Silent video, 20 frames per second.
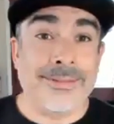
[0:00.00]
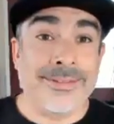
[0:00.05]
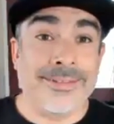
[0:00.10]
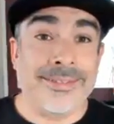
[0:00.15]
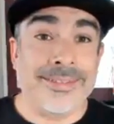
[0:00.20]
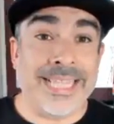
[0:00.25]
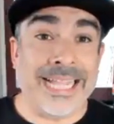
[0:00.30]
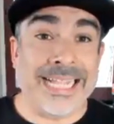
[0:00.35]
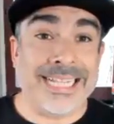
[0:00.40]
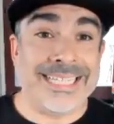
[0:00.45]

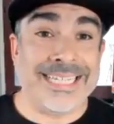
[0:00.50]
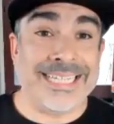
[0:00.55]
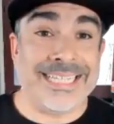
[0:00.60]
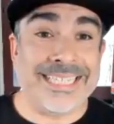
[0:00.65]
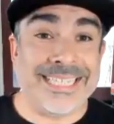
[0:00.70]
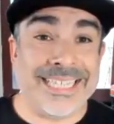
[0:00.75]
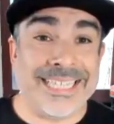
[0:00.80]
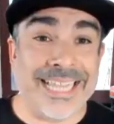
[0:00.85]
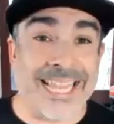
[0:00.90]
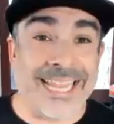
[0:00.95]
that's
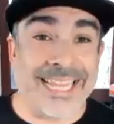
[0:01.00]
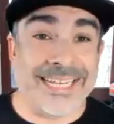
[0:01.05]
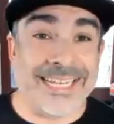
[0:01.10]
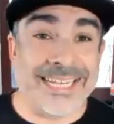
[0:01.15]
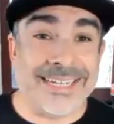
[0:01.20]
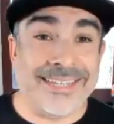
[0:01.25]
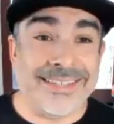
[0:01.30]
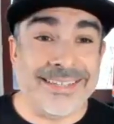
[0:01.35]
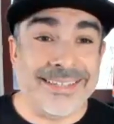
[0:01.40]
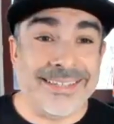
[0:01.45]

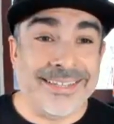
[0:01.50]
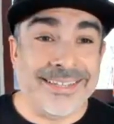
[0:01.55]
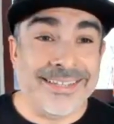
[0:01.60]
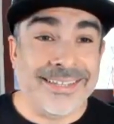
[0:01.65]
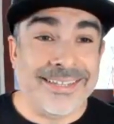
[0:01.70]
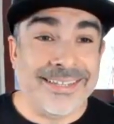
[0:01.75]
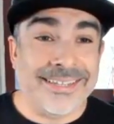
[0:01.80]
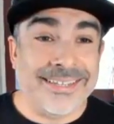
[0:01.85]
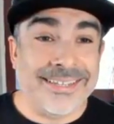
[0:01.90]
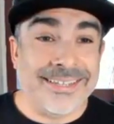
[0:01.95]
insane.
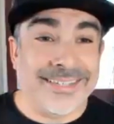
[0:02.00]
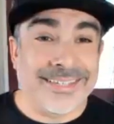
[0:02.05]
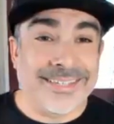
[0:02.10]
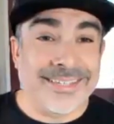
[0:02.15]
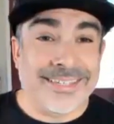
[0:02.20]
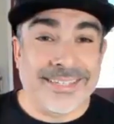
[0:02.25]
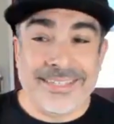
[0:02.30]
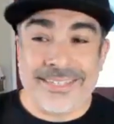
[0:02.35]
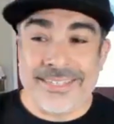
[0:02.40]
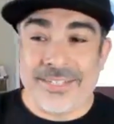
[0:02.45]

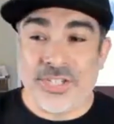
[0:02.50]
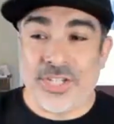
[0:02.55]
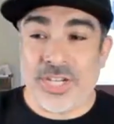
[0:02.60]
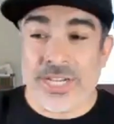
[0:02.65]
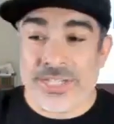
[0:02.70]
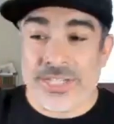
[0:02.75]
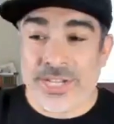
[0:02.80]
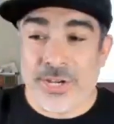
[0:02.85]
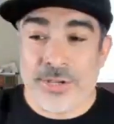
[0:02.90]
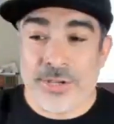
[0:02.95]

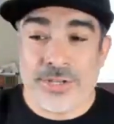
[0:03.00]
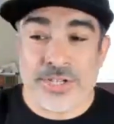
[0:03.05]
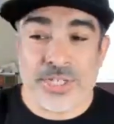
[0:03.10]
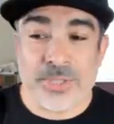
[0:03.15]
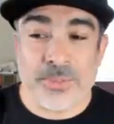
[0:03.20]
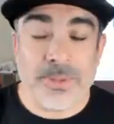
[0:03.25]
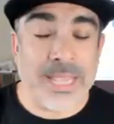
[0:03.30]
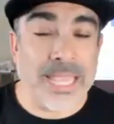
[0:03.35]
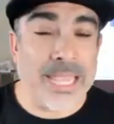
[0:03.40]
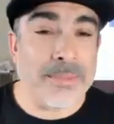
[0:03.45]
Justin, you
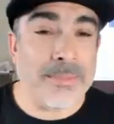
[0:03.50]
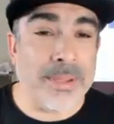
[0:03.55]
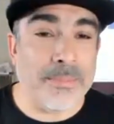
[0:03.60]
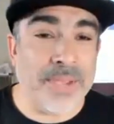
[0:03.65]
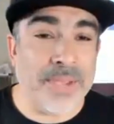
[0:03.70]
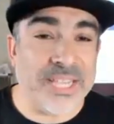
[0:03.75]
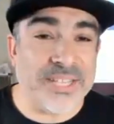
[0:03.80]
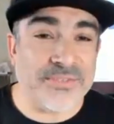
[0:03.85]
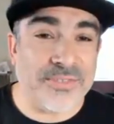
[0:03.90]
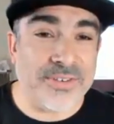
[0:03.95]
just became my
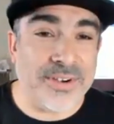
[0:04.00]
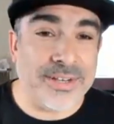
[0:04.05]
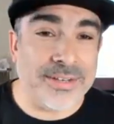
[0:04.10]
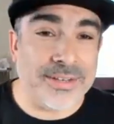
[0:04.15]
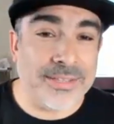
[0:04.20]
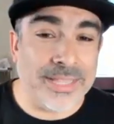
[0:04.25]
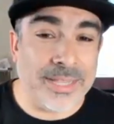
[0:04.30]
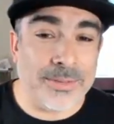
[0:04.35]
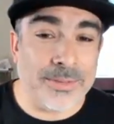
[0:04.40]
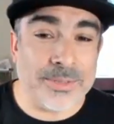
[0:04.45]
best friend.
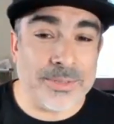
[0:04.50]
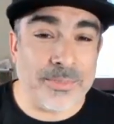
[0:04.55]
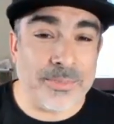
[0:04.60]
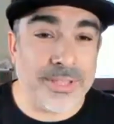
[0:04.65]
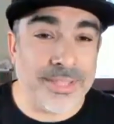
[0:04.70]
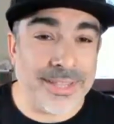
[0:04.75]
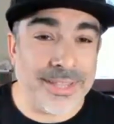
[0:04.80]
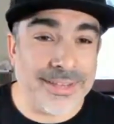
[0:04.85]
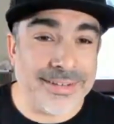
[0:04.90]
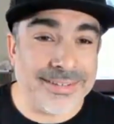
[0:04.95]
That was
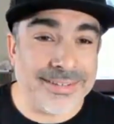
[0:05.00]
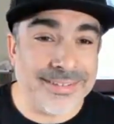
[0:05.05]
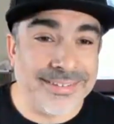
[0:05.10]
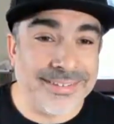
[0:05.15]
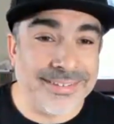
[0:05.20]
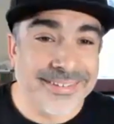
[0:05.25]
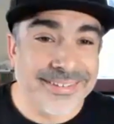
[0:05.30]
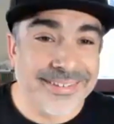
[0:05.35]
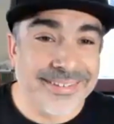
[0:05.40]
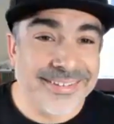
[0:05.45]
brilliant.
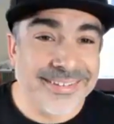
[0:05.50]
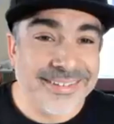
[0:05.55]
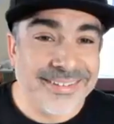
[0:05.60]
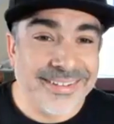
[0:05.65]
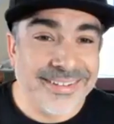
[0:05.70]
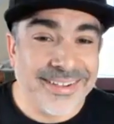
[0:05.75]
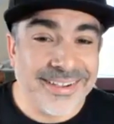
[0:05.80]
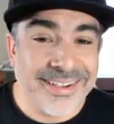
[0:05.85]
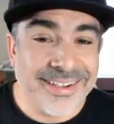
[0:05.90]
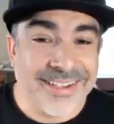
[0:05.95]

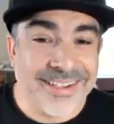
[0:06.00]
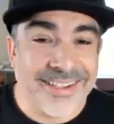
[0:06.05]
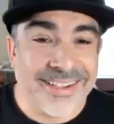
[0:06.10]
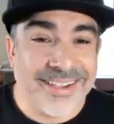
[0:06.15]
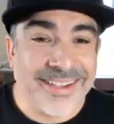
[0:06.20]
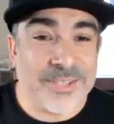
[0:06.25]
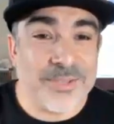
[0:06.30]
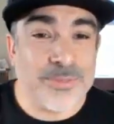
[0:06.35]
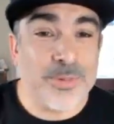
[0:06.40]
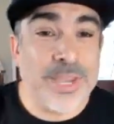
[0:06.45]

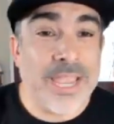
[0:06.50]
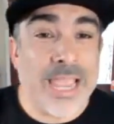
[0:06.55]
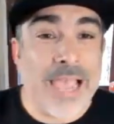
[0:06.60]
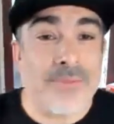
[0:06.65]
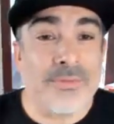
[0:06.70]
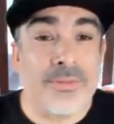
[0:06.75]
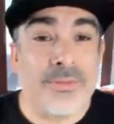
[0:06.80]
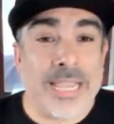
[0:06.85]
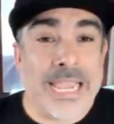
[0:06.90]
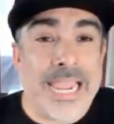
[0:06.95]
Because we
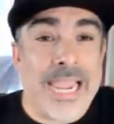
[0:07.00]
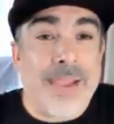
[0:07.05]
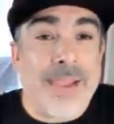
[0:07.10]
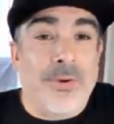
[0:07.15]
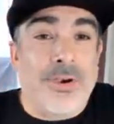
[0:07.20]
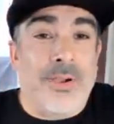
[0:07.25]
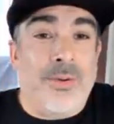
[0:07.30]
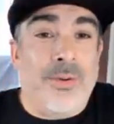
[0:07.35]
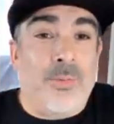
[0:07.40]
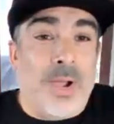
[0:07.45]
have a
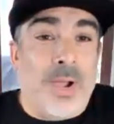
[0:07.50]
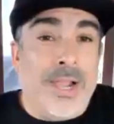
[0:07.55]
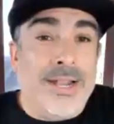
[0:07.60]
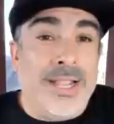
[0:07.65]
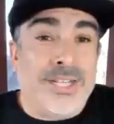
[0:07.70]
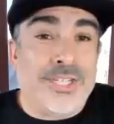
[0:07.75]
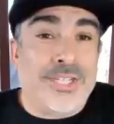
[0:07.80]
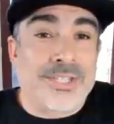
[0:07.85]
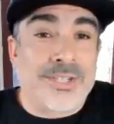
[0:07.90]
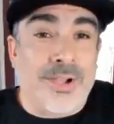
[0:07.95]
camera. Why
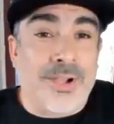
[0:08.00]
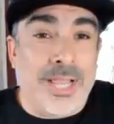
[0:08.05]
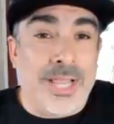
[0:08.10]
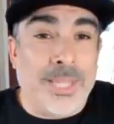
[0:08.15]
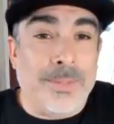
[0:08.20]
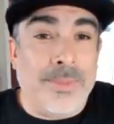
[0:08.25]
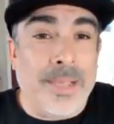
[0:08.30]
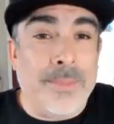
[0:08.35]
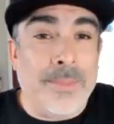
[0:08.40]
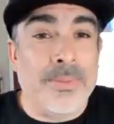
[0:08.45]
not just call
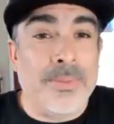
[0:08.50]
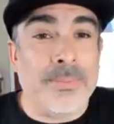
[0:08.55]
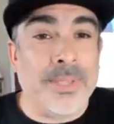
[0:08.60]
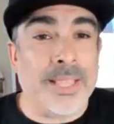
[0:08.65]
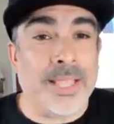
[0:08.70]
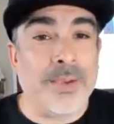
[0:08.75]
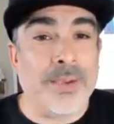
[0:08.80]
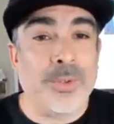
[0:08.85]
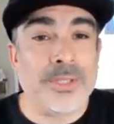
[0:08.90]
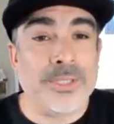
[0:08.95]
him up and be
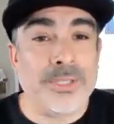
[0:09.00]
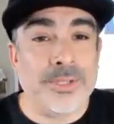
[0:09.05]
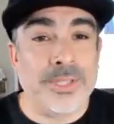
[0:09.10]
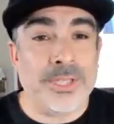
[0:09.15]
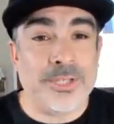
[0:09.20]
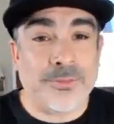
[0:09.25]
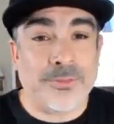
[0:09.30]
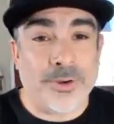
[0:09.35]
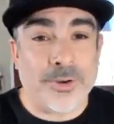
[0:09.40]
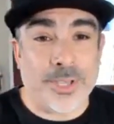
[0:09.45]
like, we'll do
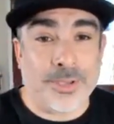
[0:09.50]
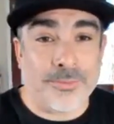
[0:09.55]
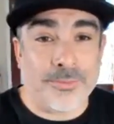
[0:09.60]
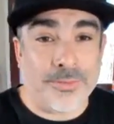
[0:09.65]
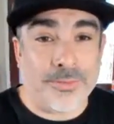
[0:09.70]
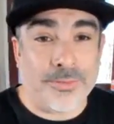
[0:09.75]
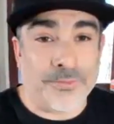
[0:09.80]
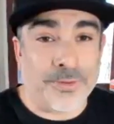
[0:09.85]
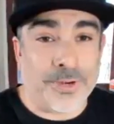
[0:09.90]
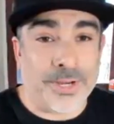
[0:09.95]
this for you
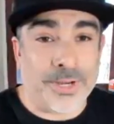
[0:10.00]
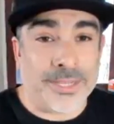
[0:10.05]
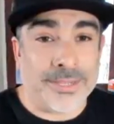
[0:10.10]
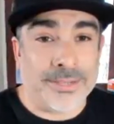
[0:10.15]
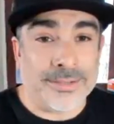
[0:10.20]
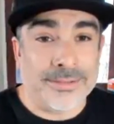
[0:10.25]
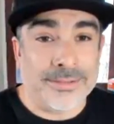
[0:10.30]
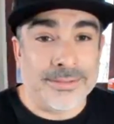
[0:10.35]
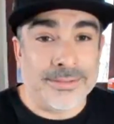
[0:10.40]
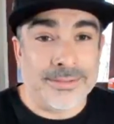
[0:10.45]
for free?
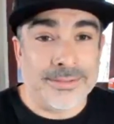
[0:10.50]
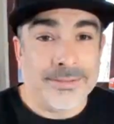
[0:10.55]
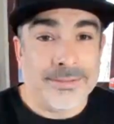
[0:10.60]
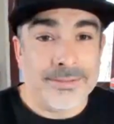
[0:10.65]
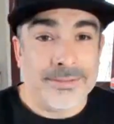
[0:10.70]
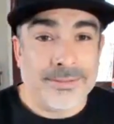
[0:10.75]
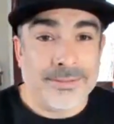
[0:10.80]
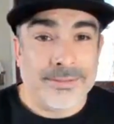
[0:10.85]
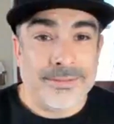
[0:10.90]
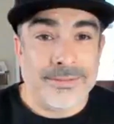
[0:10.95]

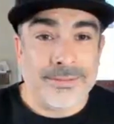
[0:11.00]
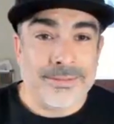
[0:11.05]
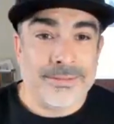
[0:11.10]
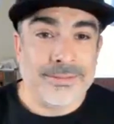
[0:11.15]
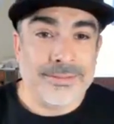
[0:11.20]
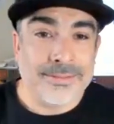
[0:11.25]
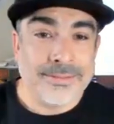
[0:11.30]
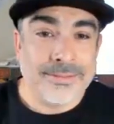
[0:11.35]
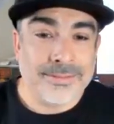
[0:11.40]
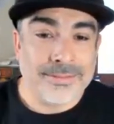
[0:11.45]
Yeah.
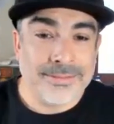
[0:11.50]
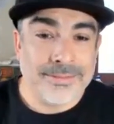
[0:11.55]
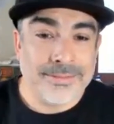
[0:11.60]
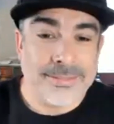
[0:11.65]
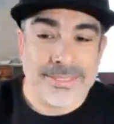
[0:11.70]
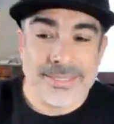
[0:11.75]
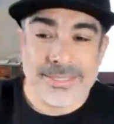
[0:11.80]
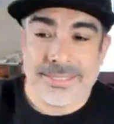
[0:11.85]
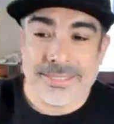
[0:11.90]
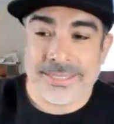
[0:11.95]

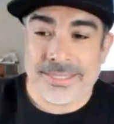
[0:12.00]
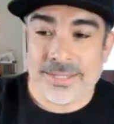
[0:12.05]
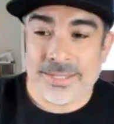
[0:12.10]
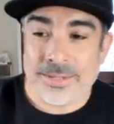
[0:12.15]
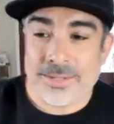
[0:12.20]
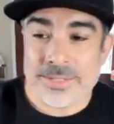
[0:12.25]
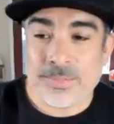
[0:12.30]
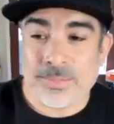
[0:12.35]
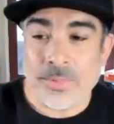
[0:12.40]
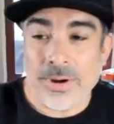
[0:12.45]
So
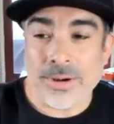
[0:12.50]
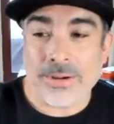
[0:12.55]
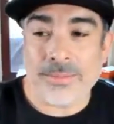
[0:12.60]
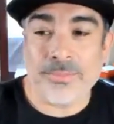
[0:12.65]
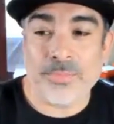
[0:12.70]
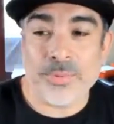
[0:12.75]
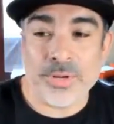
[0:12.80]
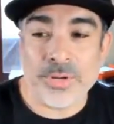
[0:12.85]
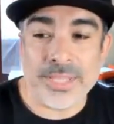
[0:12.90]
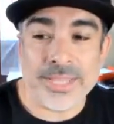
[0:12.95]

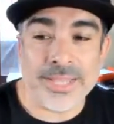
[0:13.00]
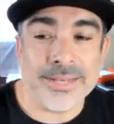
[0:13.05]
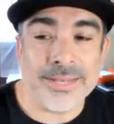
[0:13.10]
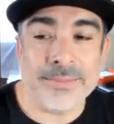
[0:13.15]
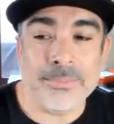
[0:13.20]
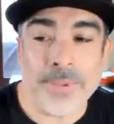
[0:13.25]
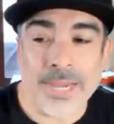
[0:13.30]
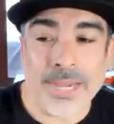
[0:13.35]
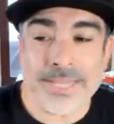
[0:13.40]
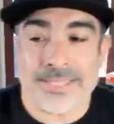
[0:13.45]
smart, brilliant.
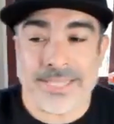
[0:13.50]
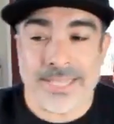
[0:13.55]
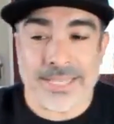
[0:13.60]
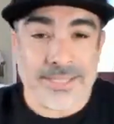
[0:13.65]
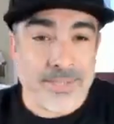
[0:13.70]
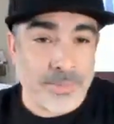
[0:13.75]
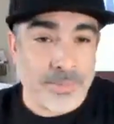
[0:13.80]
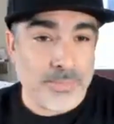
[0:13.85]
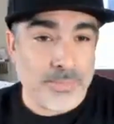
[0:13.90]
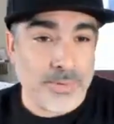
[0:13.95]
Mike says
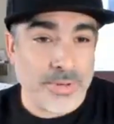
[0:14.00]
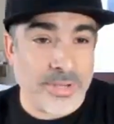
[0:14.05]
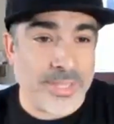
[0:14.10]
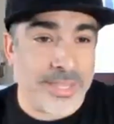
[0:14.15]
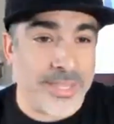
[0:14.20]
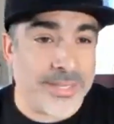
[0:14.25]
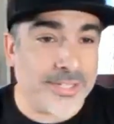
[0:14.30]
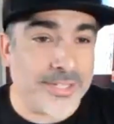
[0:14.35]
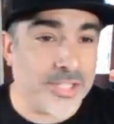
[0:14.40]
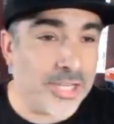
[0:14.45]
you're
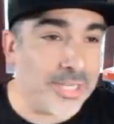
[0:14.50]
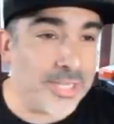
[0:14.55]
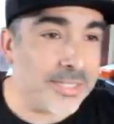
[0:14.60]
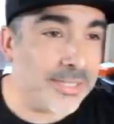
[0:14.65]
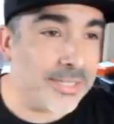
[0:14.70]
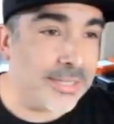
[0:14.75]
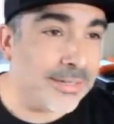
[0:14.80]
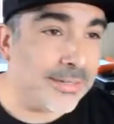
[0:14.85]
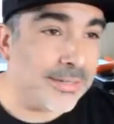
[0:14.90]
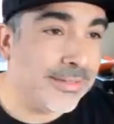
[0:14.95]
brilliant,
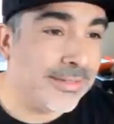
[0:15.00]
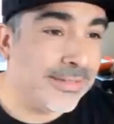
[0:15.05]
Justin.